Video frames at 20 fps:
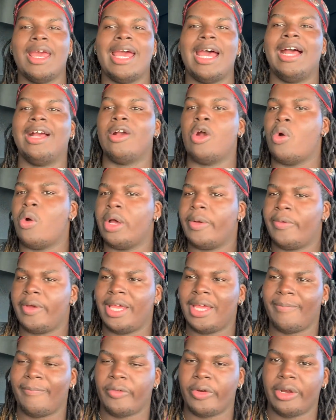I go up with
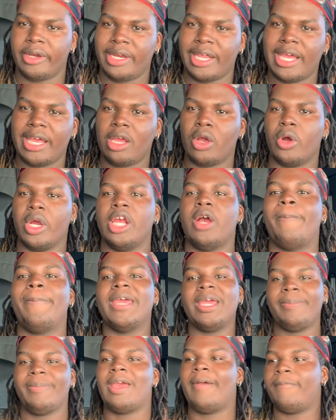him for a day, or he'll
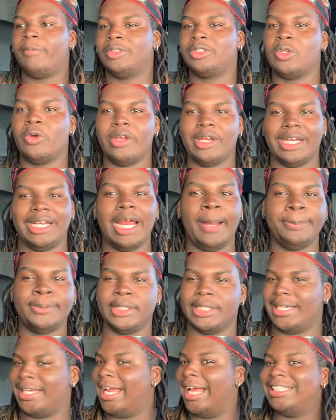pick me up from school in the dump
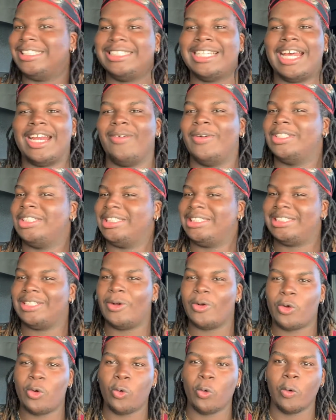truck, and I just thought it was just
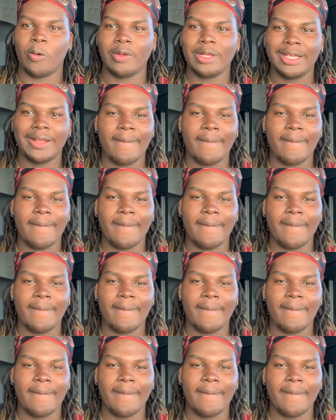so cool.